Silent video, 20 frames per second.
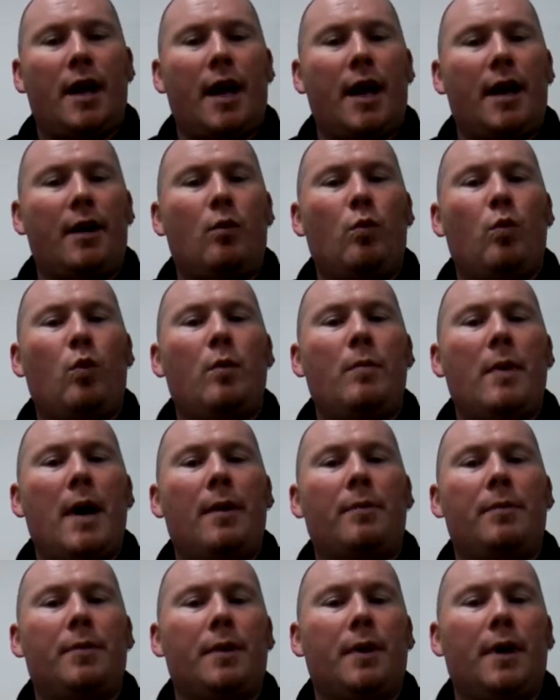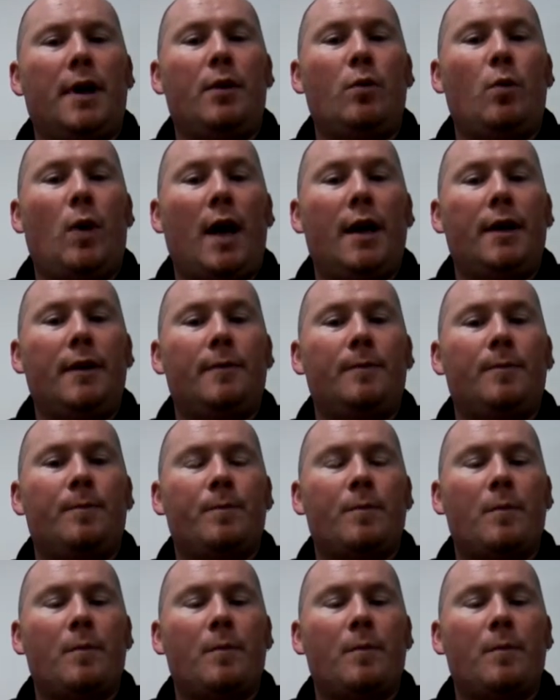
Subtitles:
and a warm-up in one,